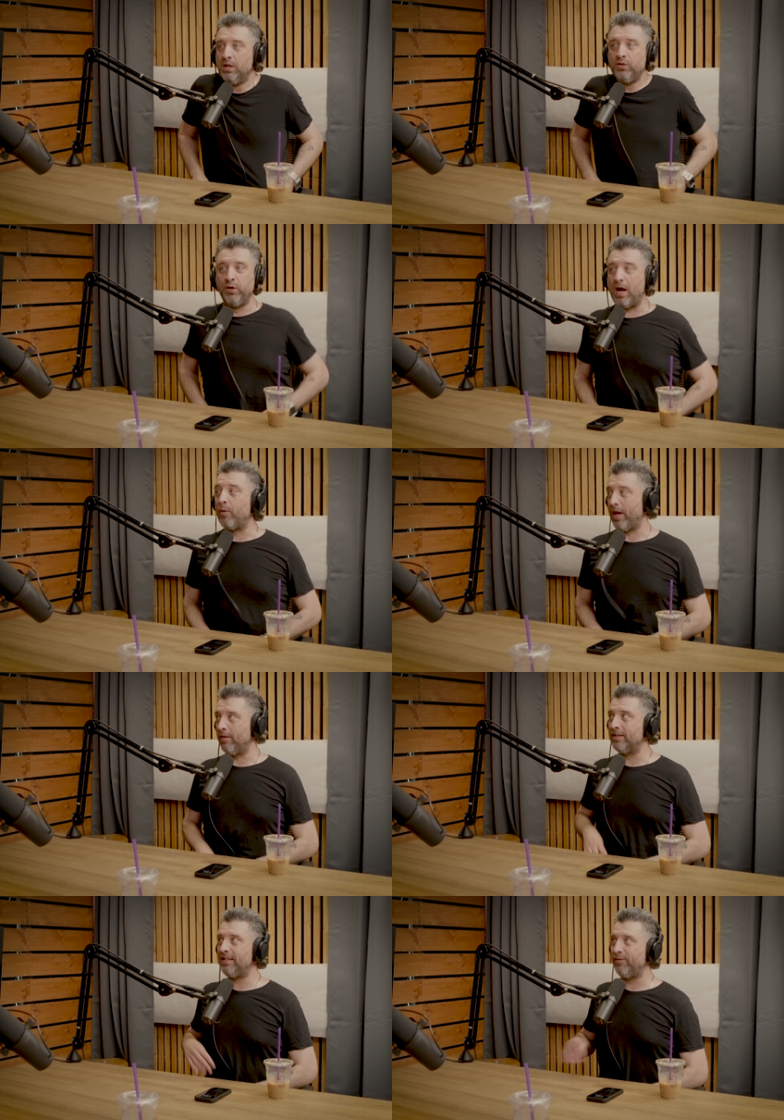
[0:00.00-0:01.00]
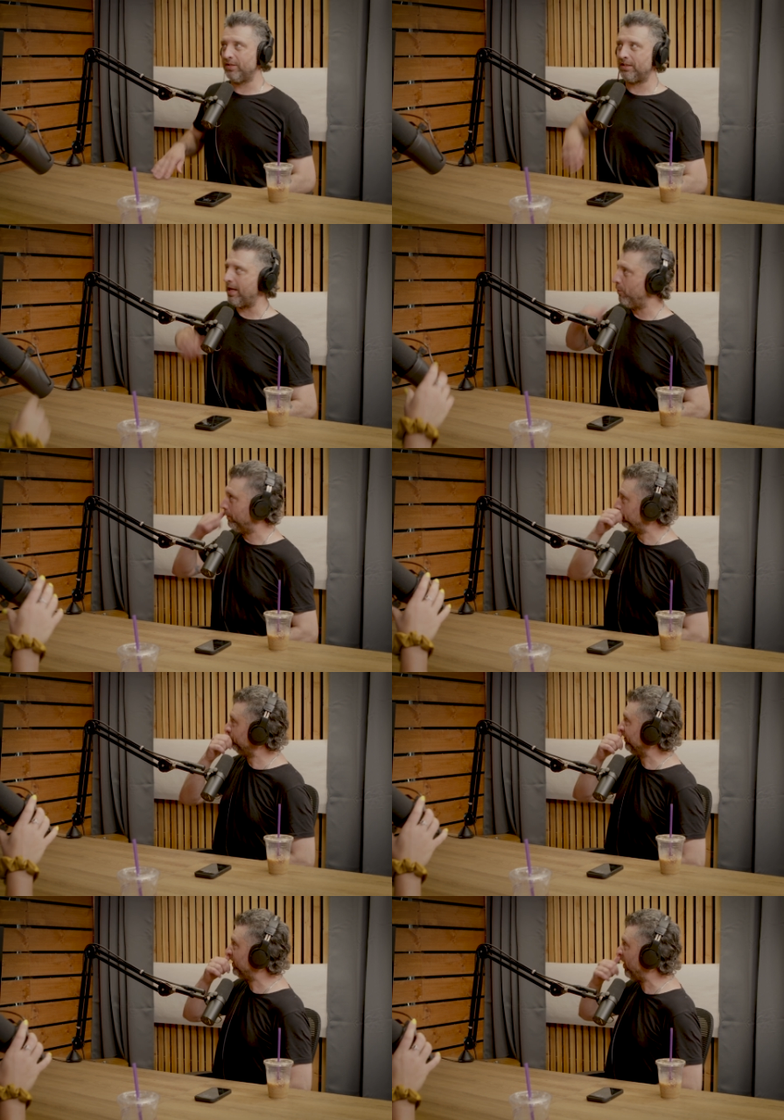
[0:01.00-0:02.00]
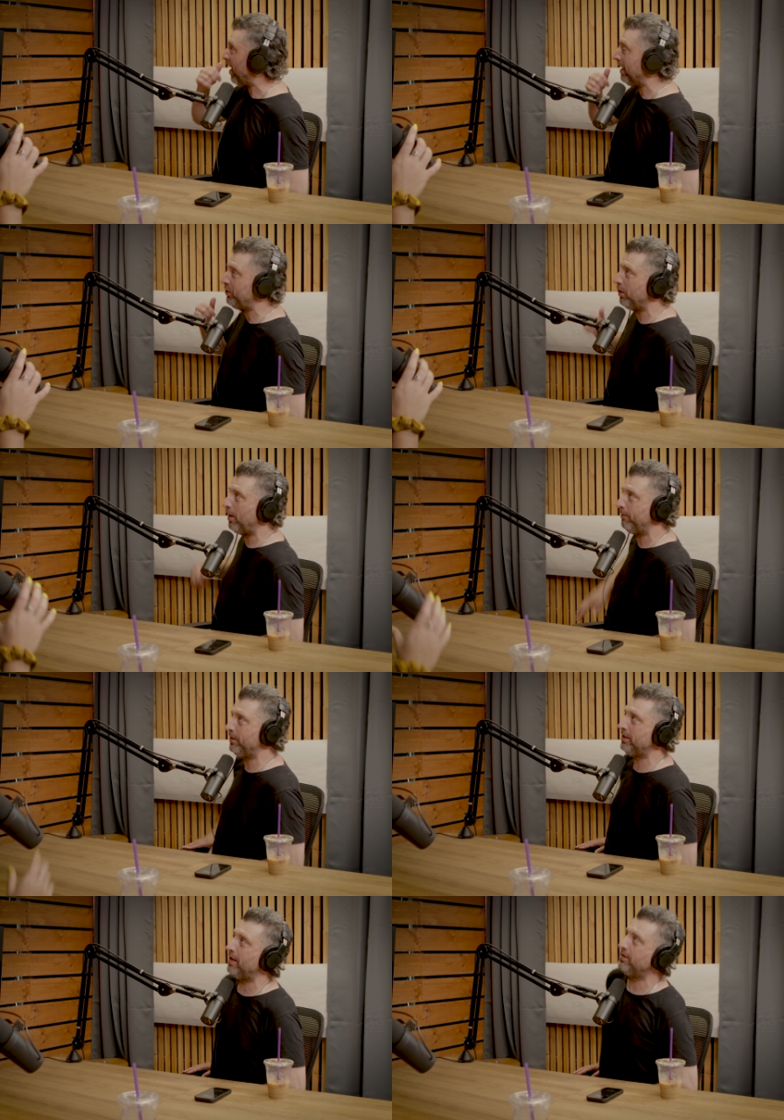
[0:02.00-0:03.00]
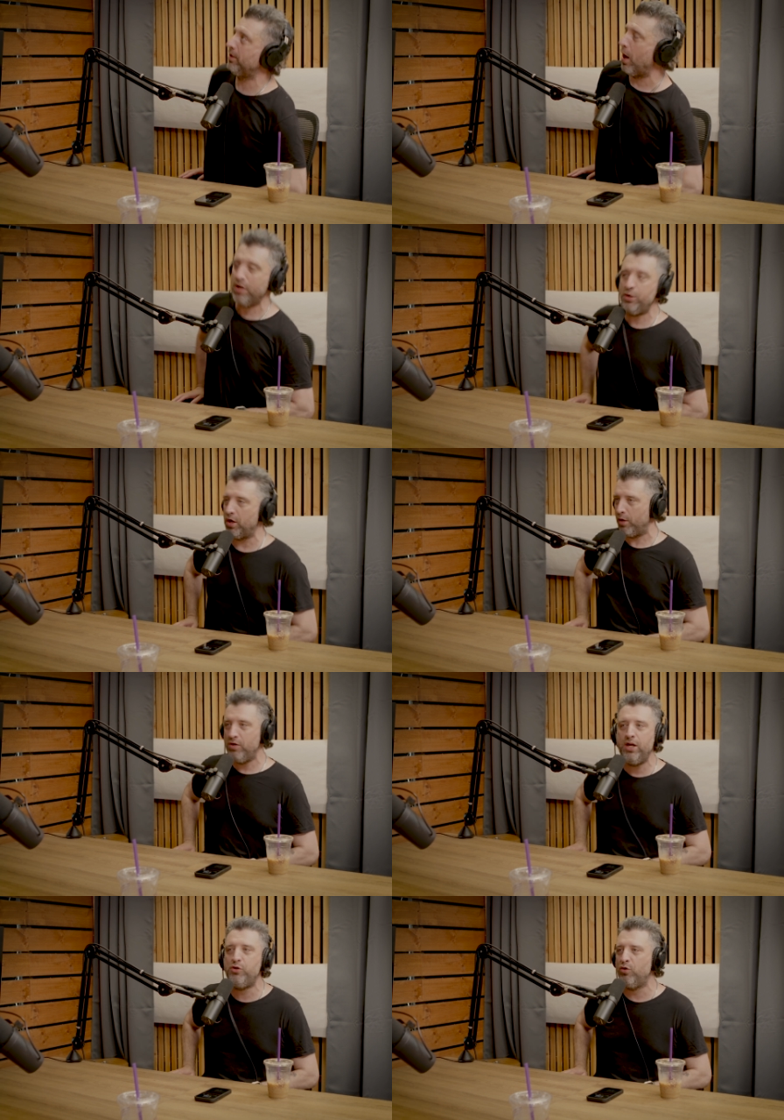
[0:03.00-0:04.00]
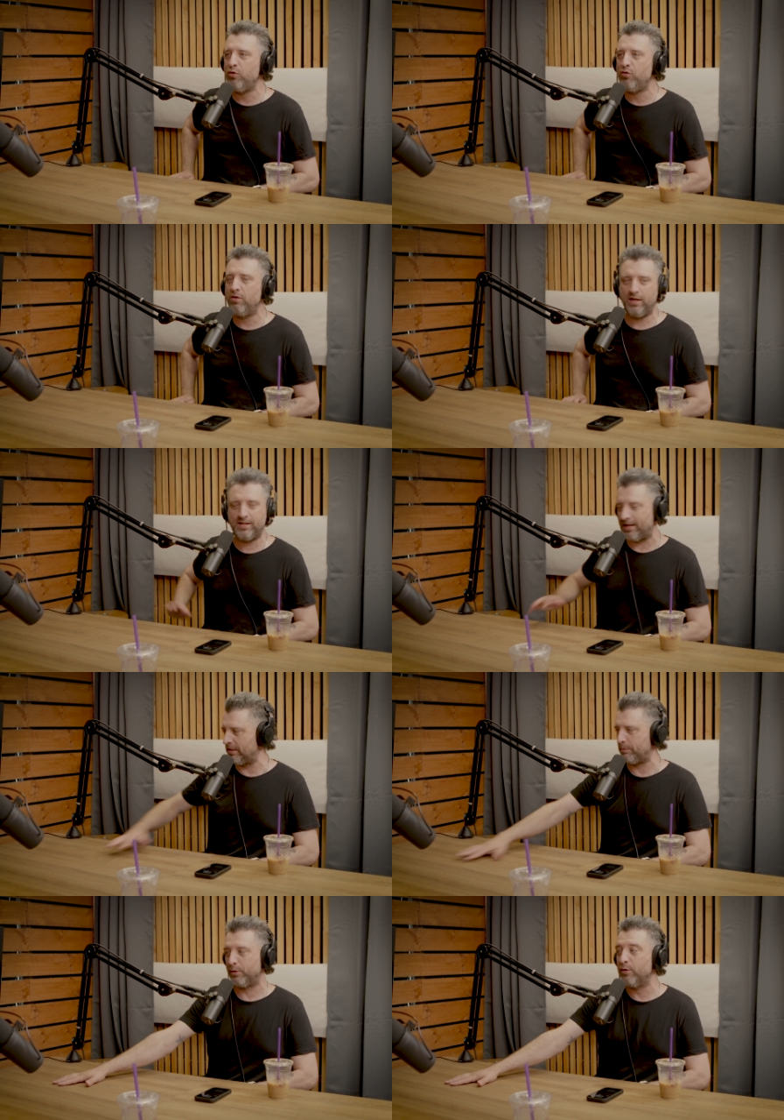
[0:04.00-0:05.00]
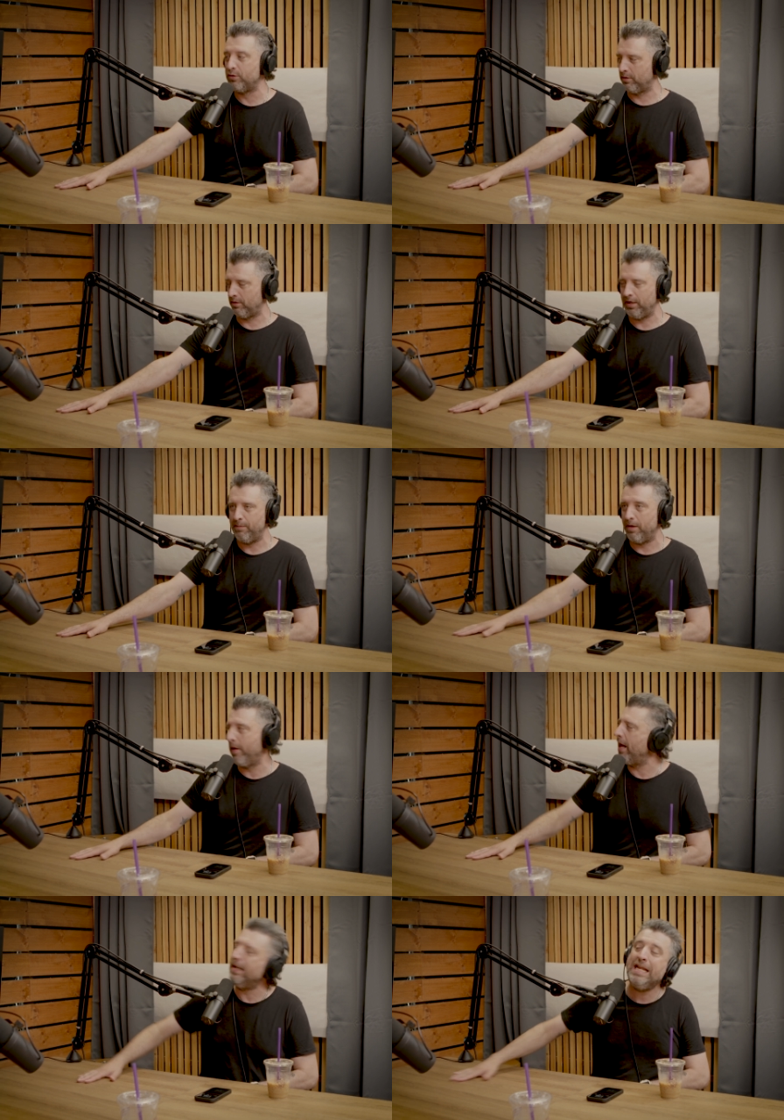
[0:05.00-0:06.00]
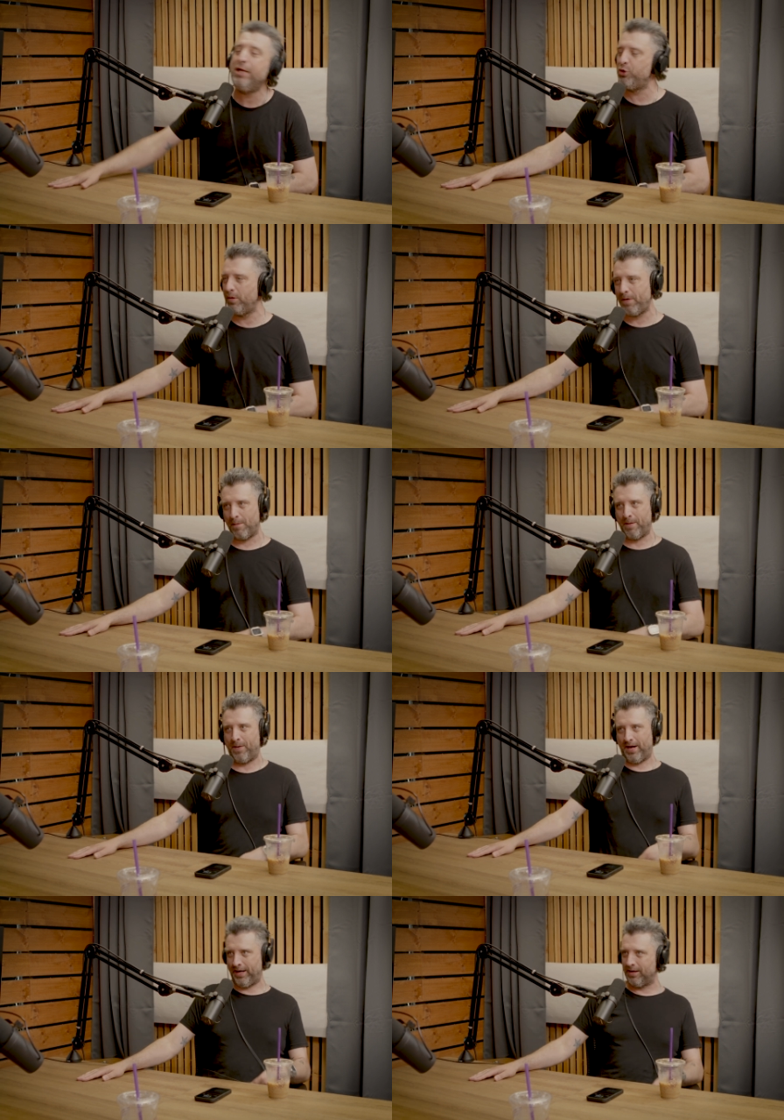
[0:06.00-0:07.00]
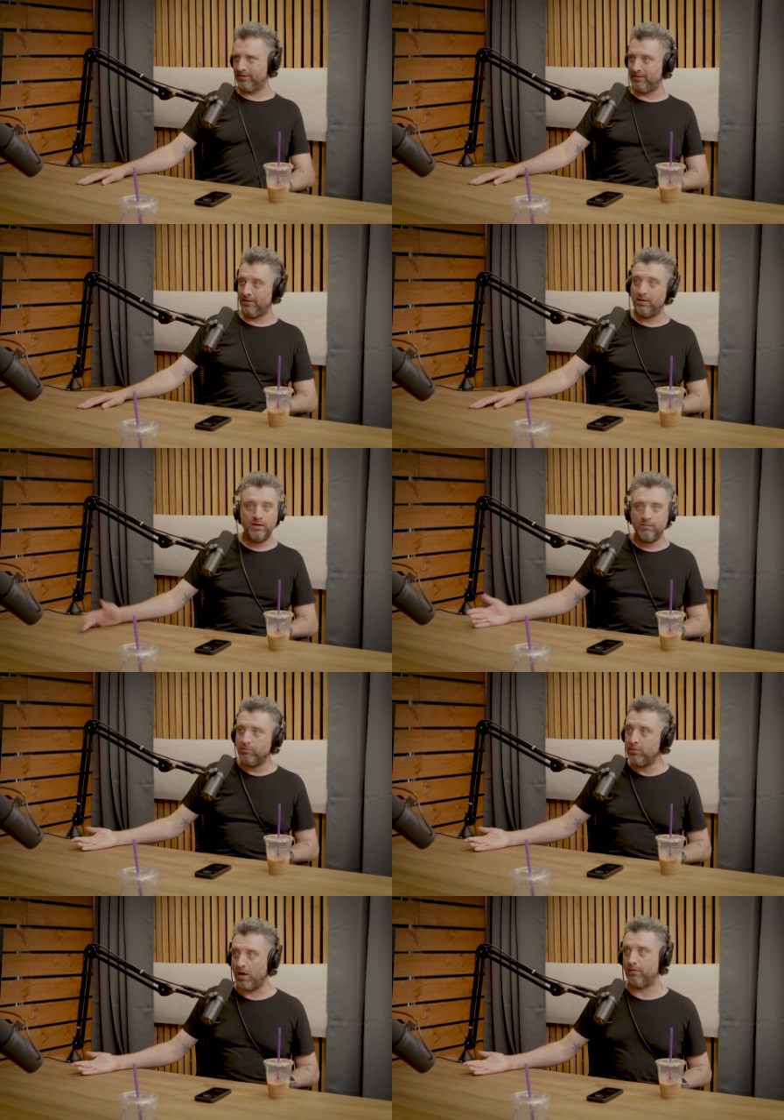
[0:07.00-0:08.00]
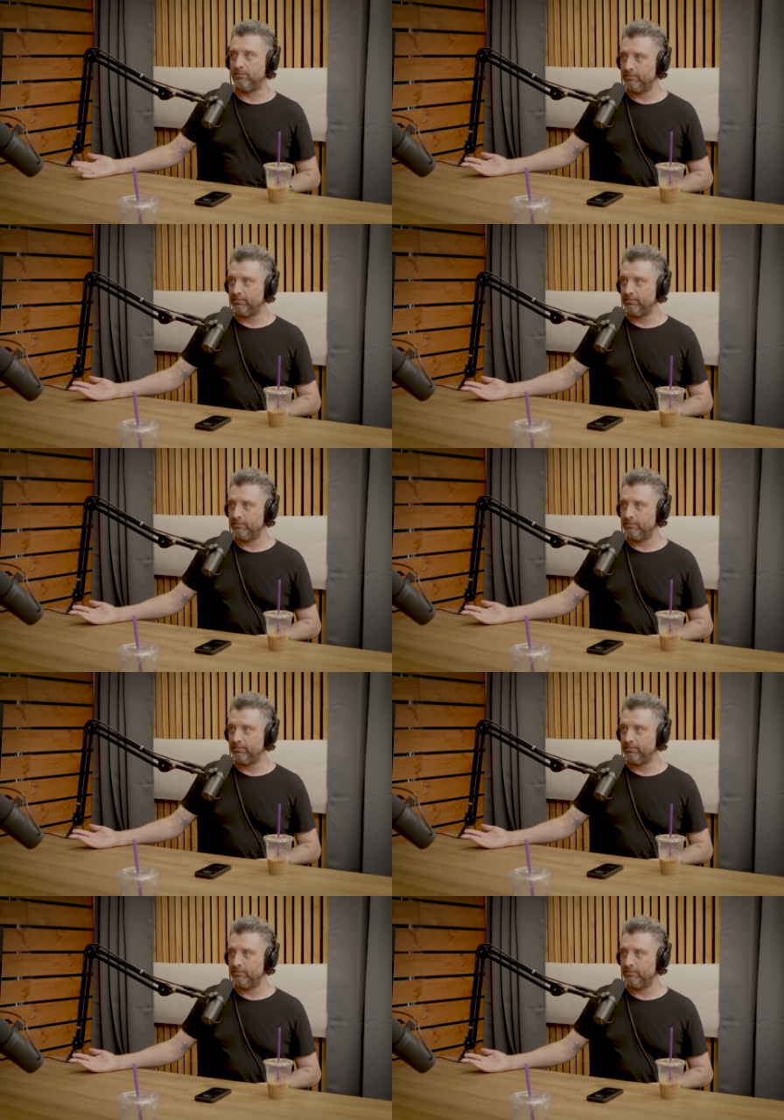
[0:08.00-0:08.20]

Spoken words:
Dude, okay, let's see if it's the same one. So I show up, this guy's like, I need you, and he has his producer email. I need you to be on my podcast. Dope.